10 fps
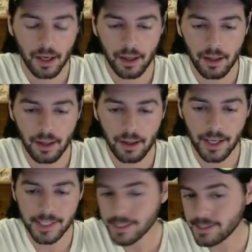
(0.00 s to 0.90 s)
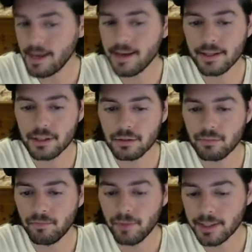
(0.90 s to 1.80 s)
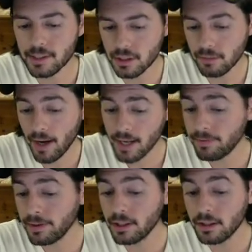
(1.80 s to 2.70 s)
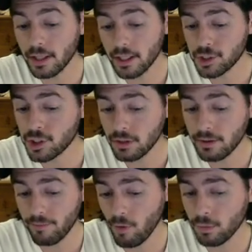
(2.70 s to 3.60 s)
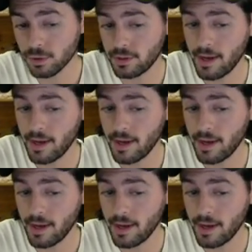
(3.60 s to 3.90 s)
And as I said, it's it's in my opinion, it should almost